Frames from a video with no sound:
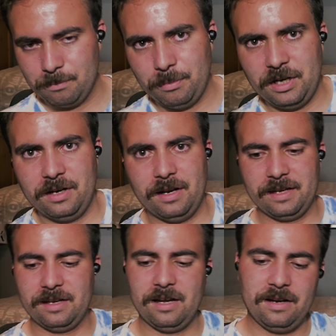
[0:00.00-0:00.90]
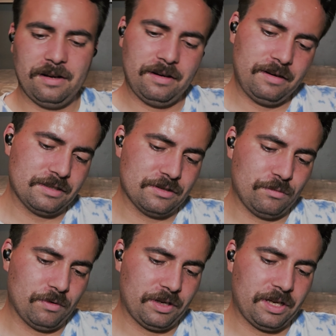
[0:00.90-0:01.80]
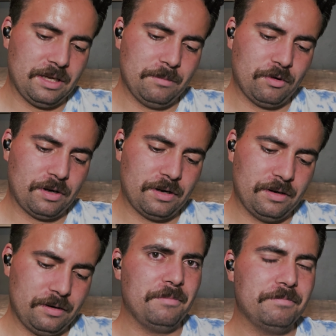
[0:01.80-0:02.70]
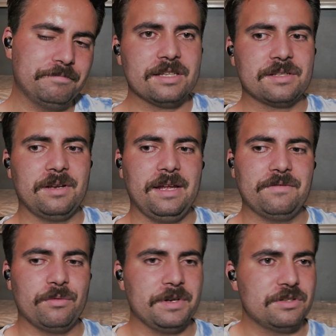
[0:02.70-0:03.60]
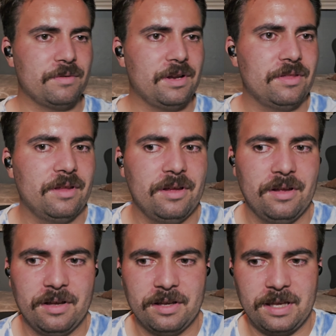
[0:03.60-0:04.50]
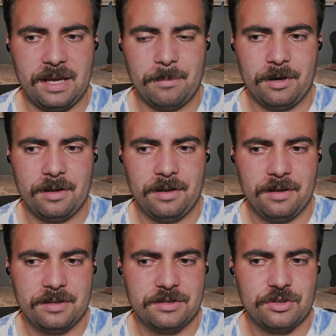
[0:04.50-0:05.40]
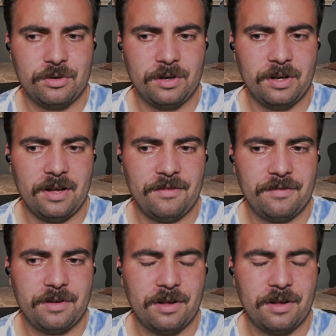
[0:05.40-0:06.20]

button I got doesn't work anymore. Guess I'm gonna have to reach around the camera to turn it off.